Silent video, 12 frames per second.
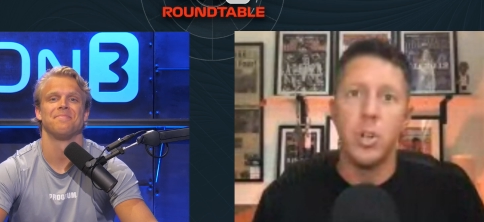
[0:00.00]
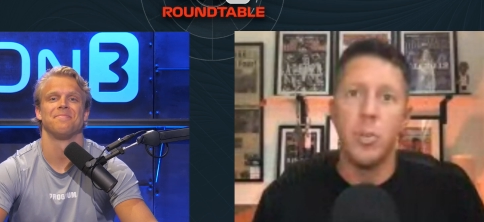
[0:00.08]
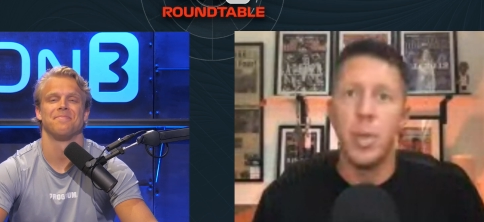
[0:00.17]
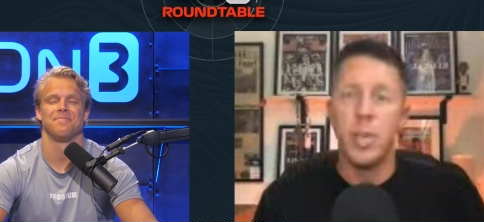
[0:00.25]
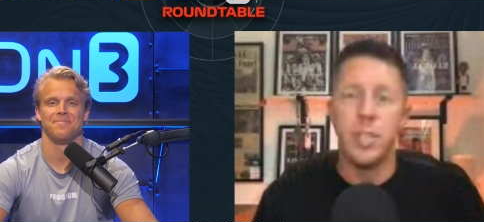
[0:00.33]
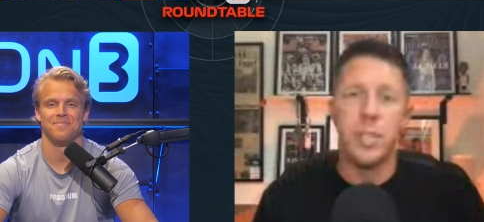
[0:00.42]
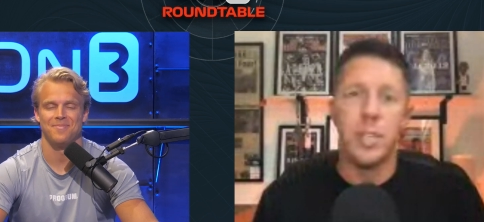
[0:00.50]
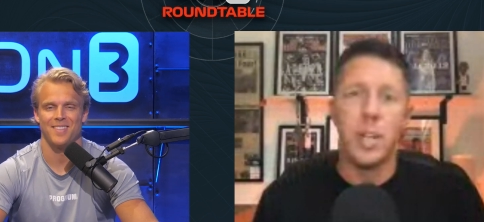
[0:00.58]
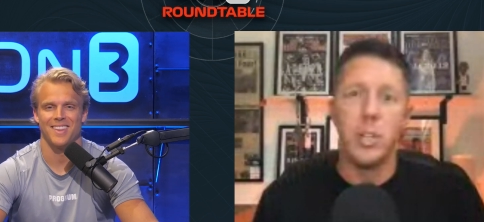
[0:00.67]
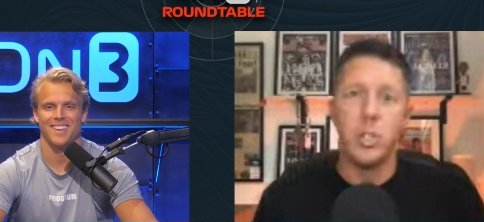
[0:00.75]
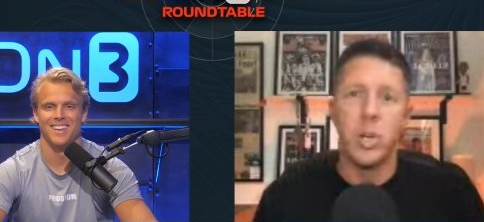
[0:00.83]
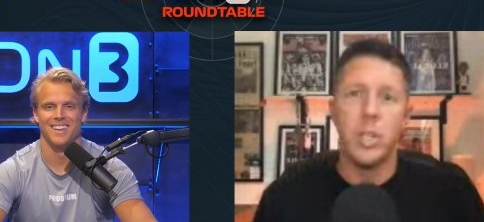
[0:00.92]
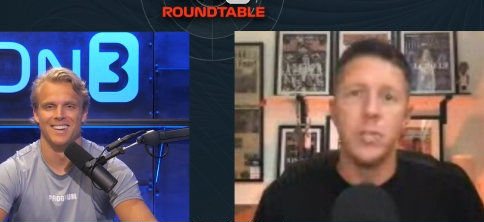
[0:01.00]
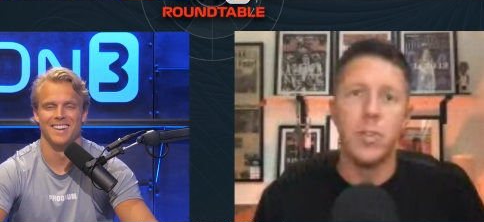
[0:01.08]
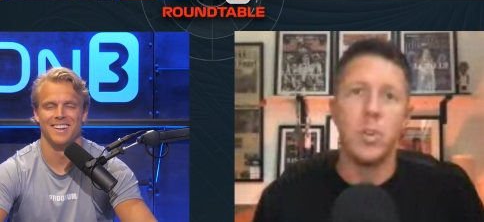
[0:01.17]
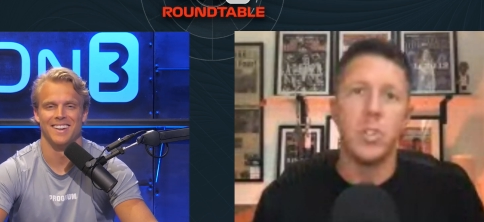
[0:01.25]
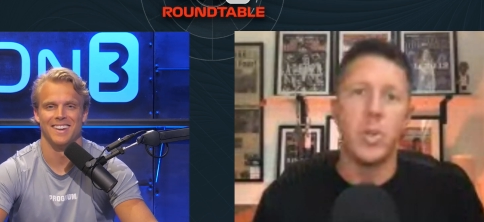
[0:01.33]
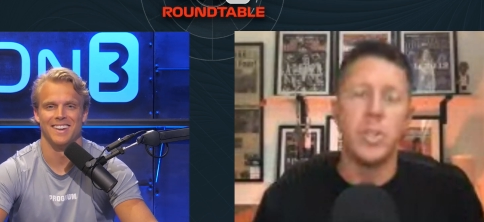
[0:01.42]
Speaker 1: bit because he's not a transfer, so
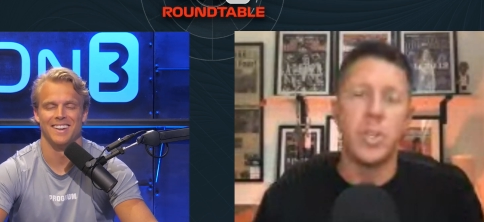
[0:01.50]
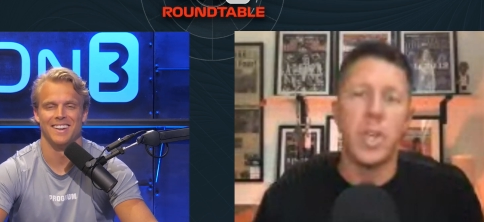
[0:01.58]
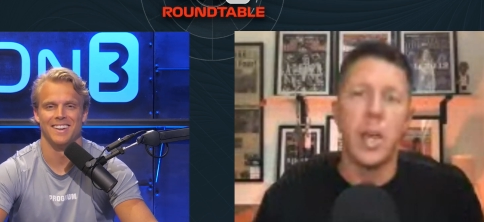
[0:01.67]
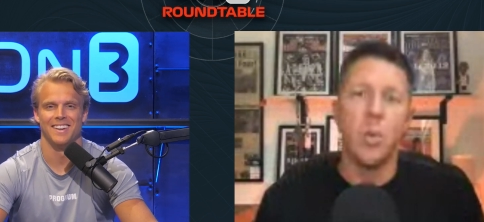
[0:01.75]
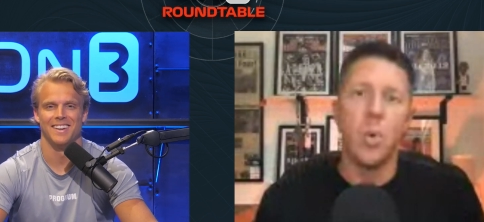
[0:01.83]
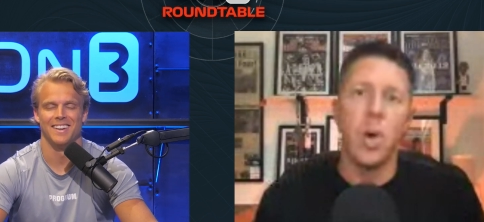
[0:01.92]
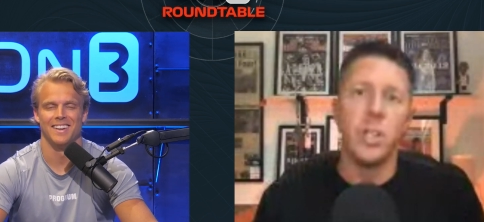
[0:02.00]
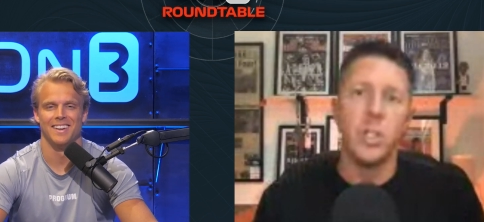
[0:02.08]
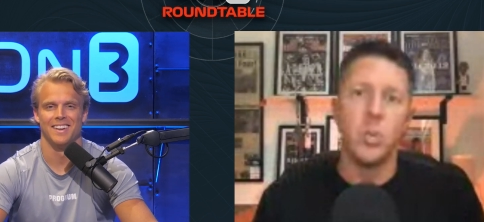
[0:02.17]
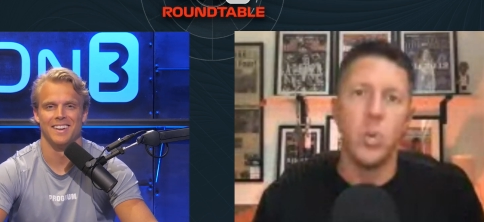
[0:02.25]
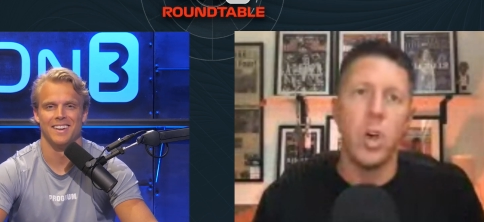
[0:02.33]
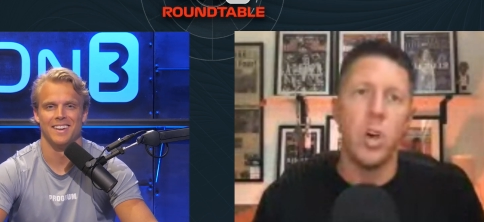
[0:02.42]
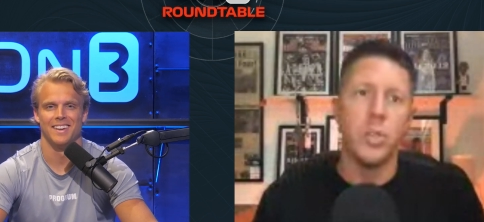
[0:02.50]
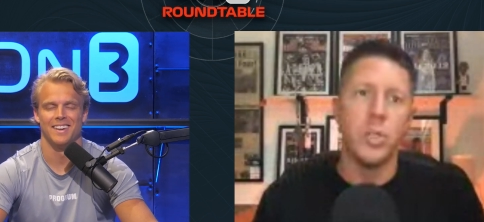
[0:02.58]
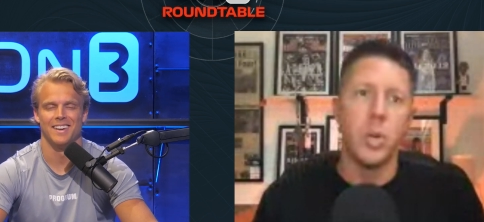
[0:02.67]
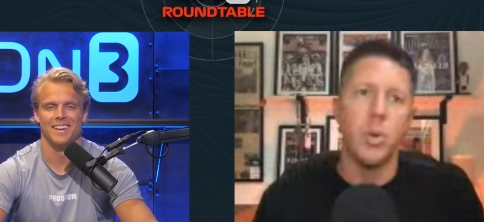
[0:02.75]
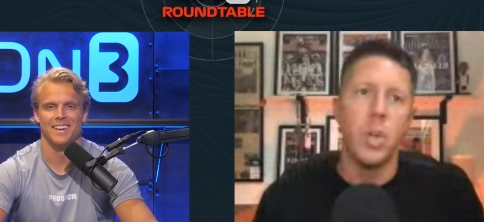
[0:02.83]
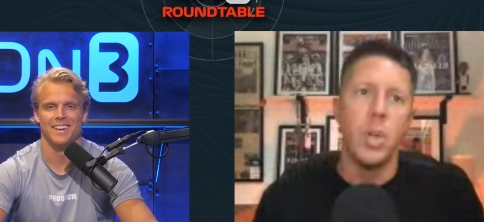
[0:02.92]
he's a guy to watch as well. So
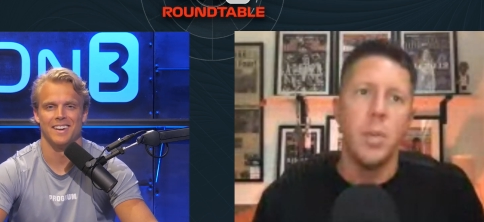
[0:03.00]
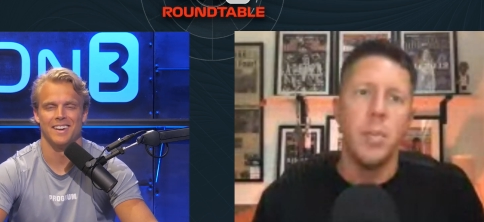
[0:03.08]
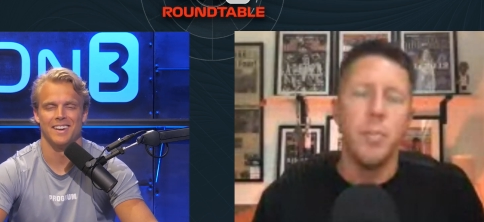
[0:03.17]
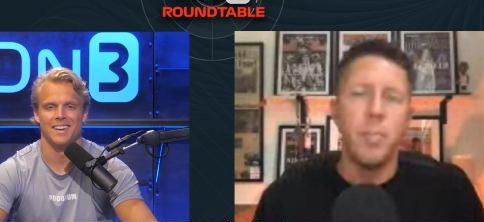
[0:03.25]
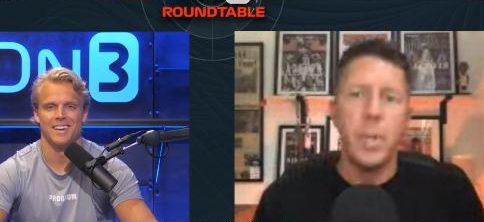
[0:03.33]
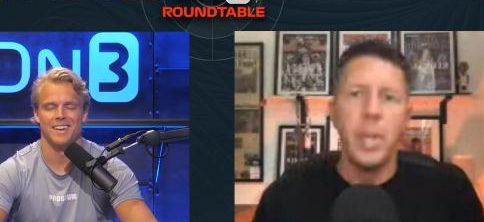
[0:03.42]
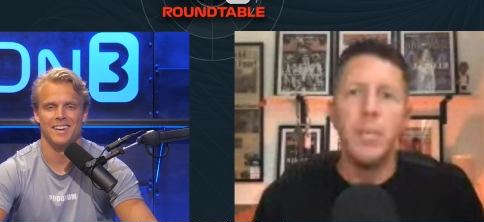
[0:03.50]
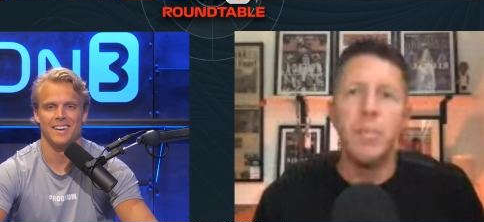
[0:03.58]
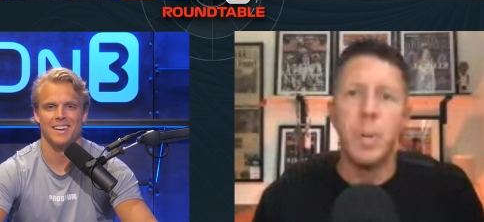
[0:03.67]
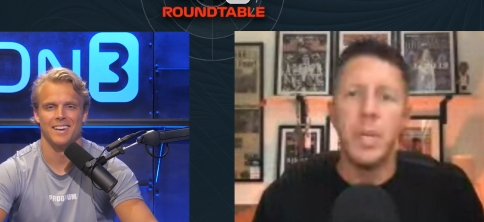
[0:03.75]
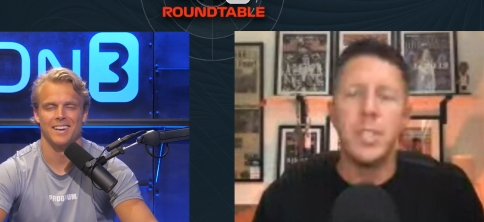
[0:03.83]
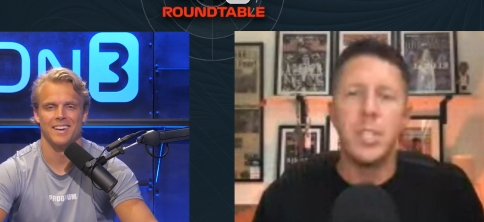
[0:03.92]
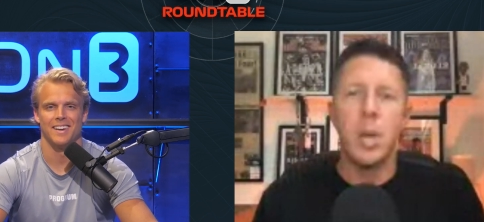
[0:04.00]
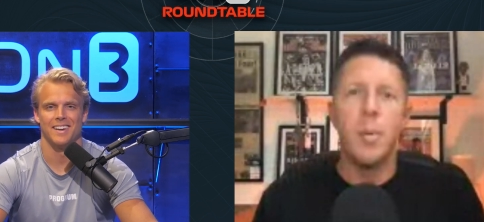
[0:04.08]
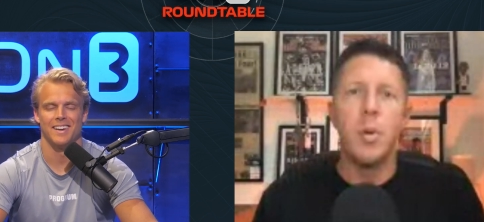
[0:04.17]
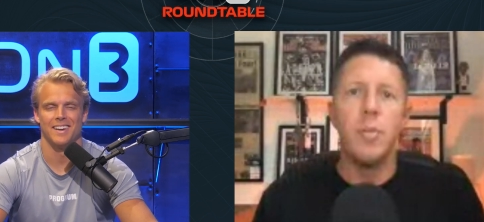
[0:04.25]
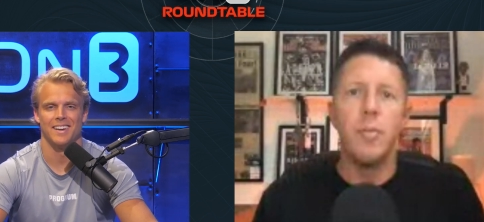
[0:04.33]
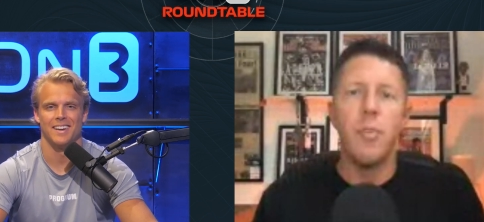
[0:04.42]
big summer
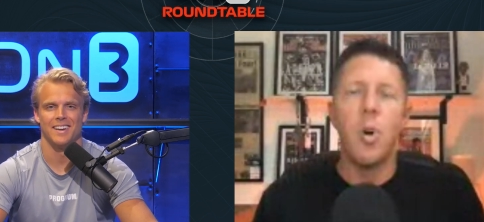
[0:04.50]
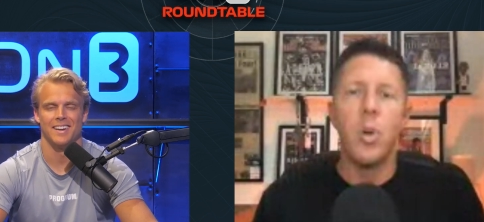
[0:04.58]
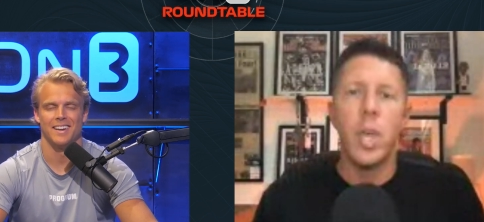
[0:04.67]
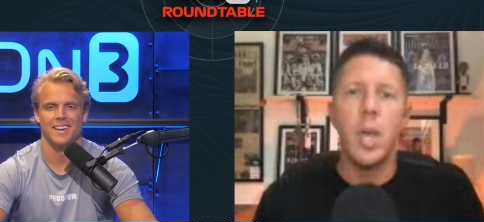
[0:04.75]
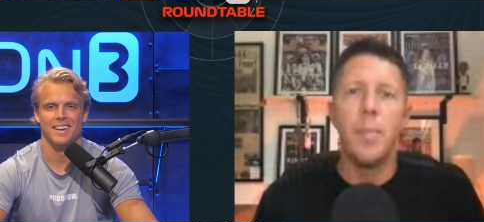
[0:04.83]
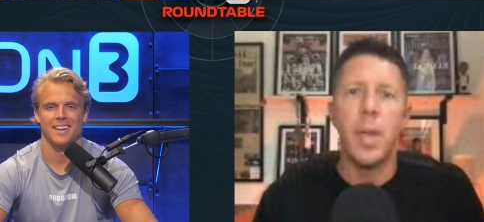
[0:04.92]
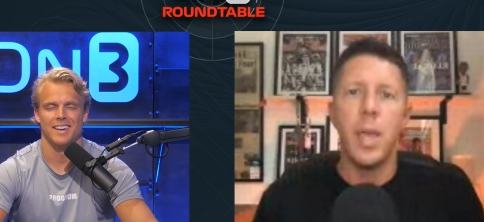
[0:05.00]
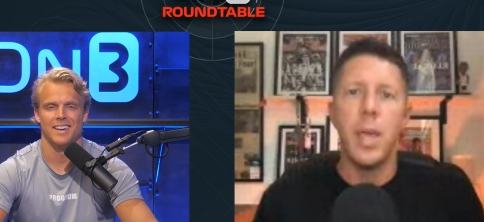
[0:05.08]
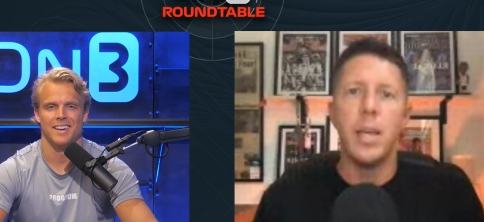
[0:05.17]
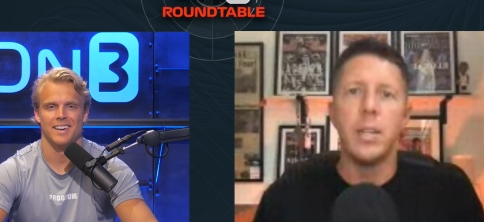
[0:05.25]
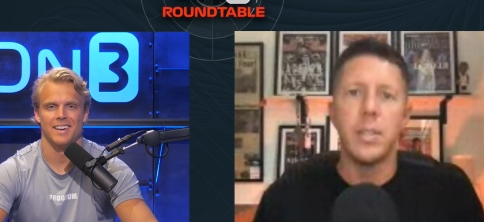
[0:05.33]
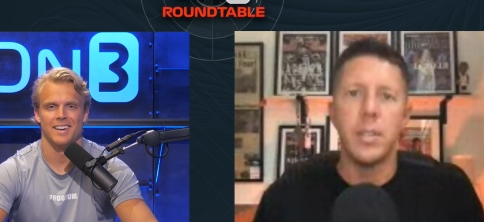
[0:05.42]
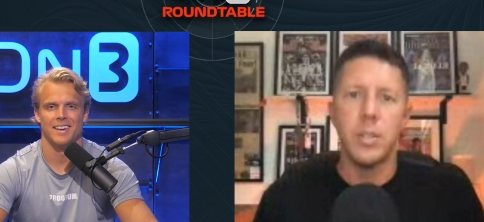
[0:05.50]
and fall camp ahead to